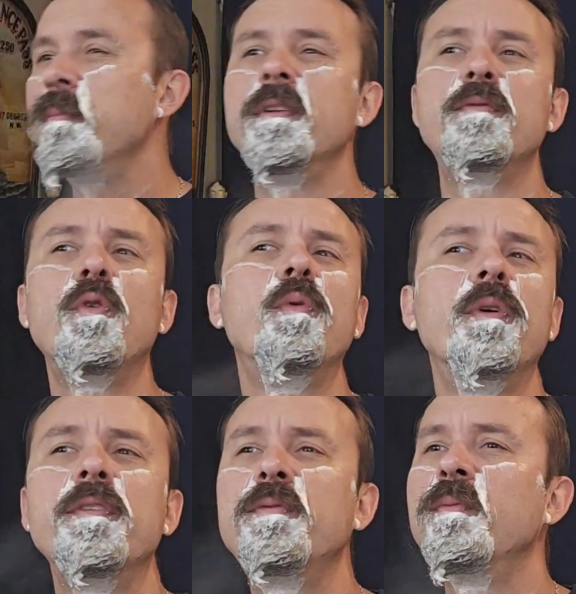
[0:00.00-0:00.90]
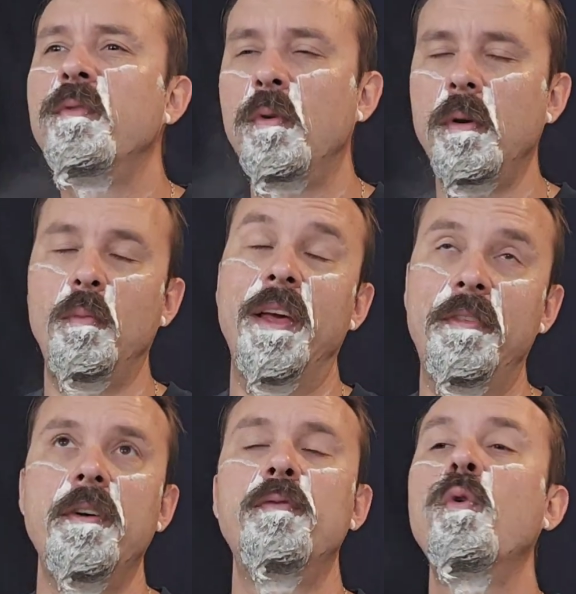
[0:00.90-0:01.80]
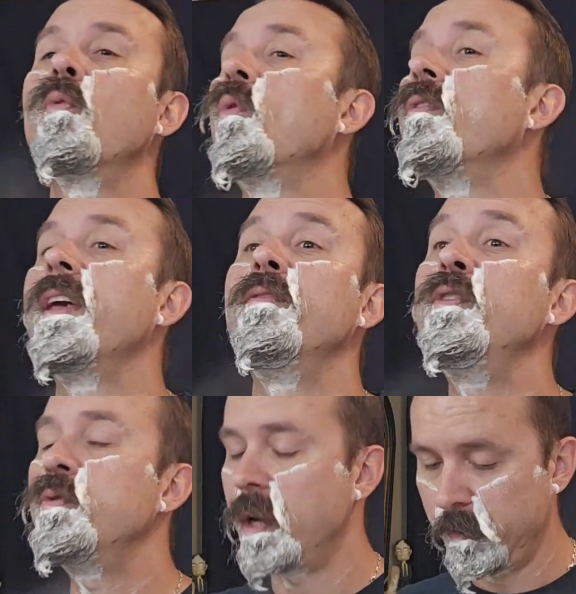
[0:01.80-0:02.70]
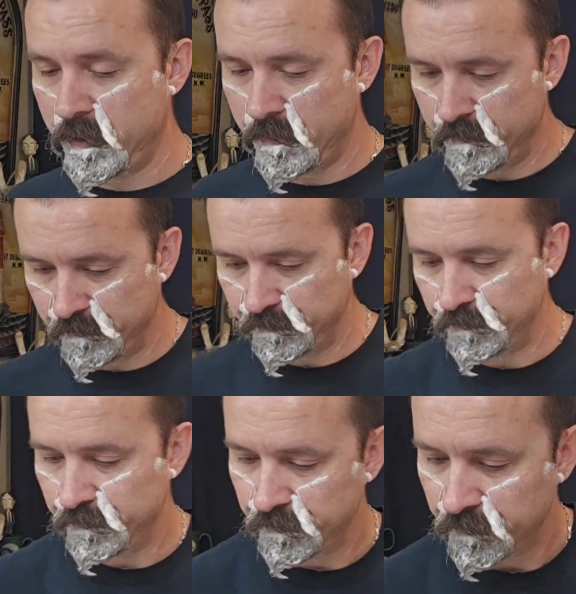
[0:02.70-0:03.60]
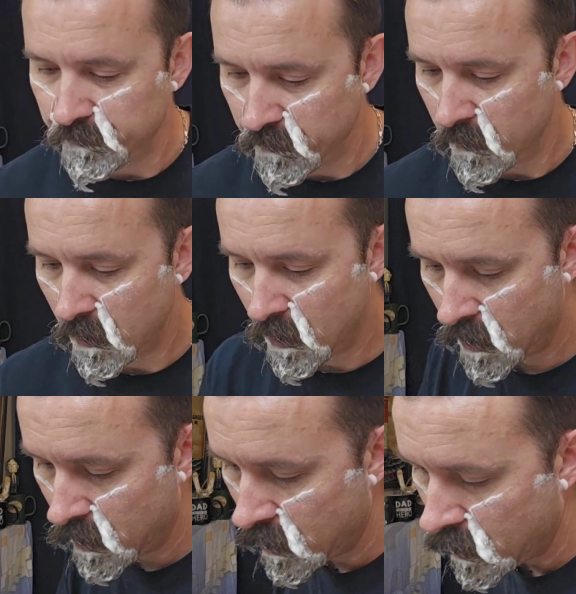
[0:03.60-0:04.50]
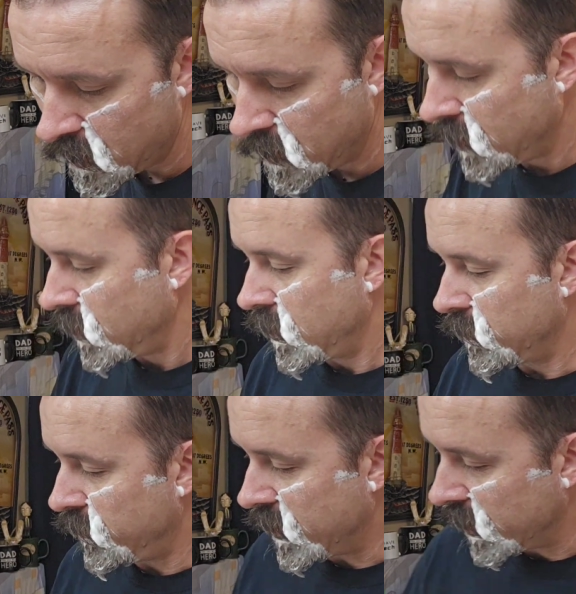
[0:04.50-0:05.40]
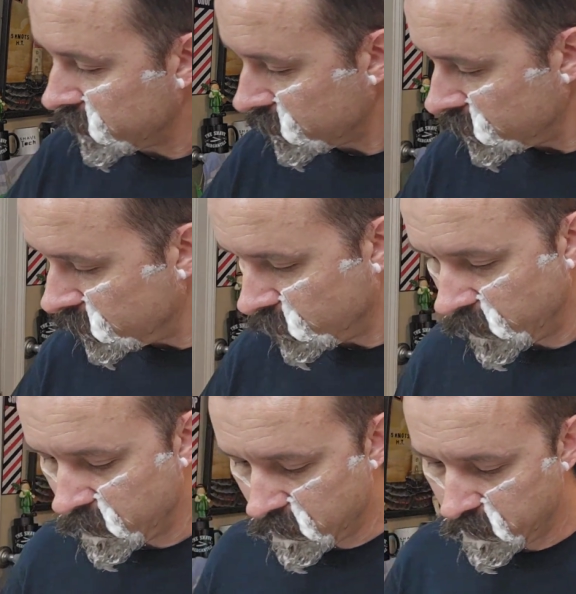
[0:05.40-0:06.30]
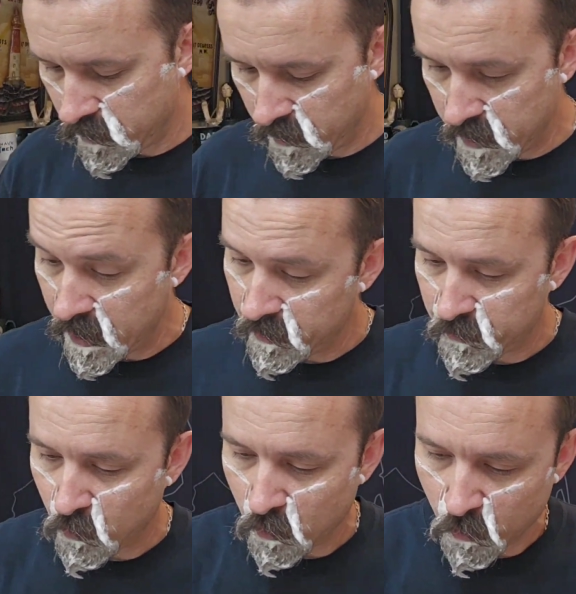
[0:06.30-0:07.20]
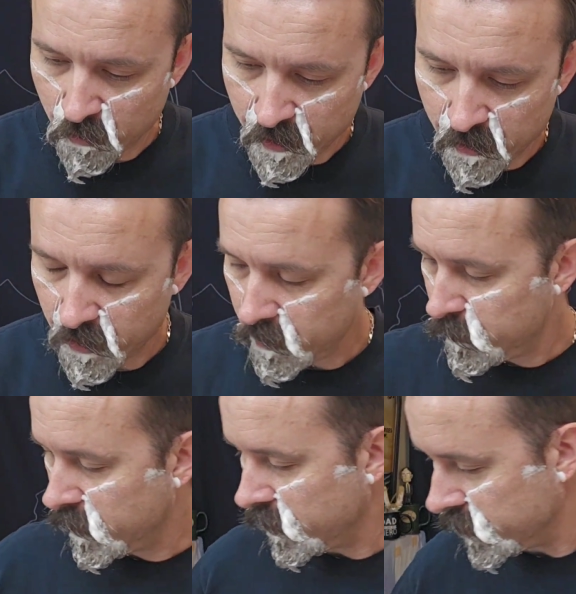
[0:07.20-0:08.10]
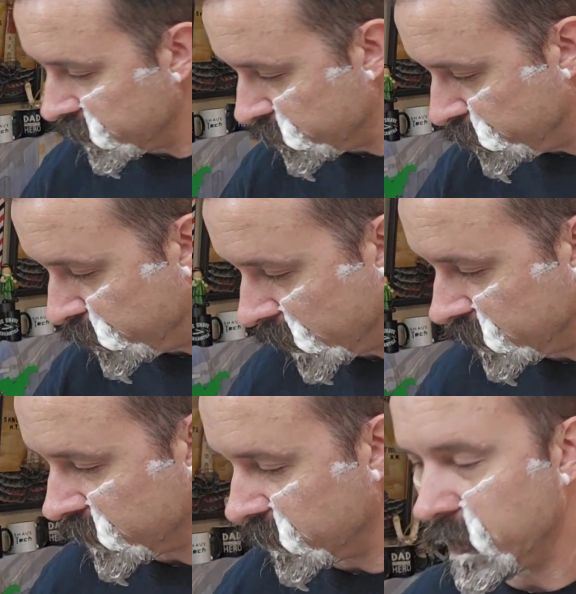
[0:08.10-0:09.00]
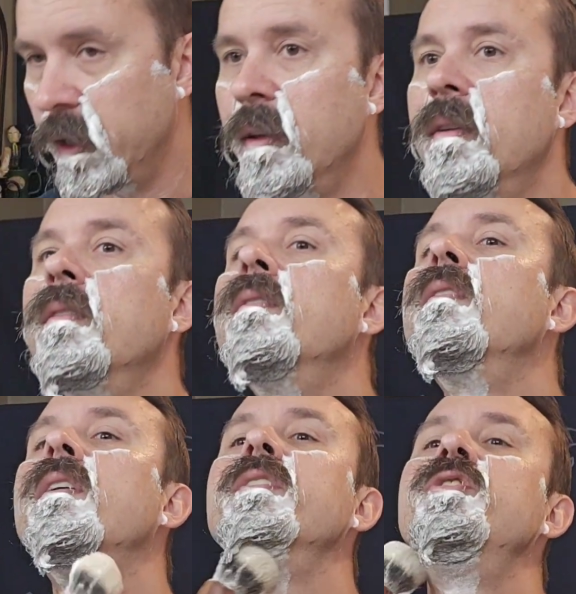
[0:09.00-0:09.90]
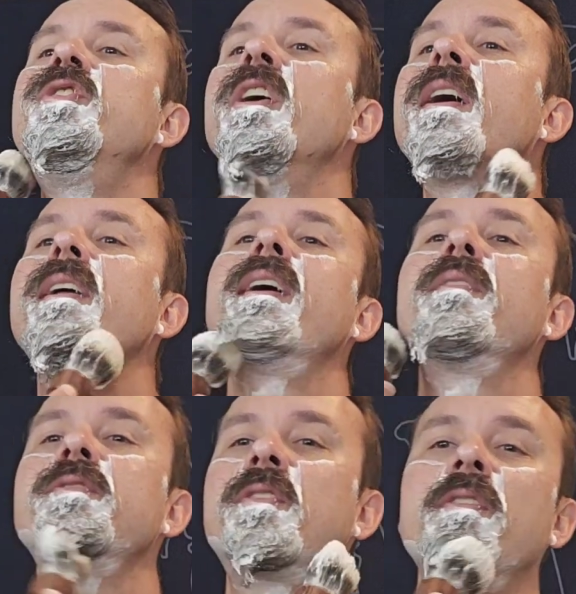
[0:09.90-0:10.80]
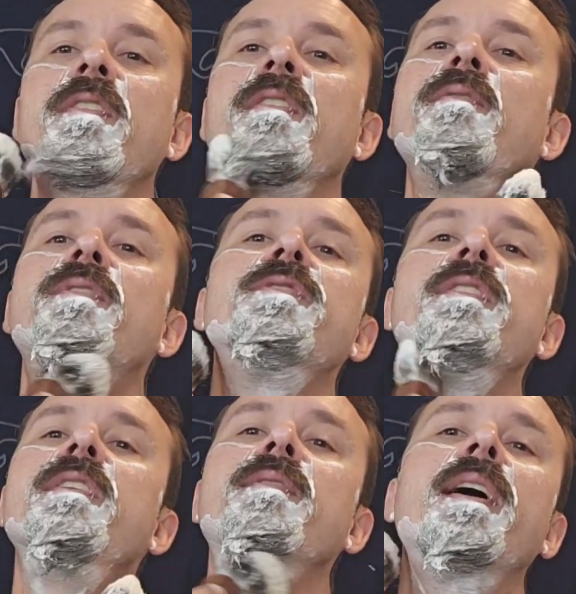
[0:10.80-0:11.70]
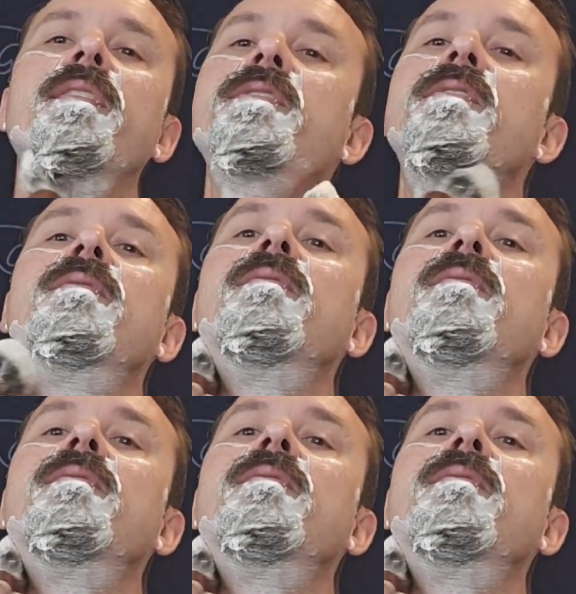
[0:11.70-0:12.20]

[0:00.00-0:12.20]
Been to Fort Worth, Fort Worth, Fort Worth a few times. In fact, we call it the Dallas-Fort Worth area because it's basically a giant outskirt of the city of Dallas.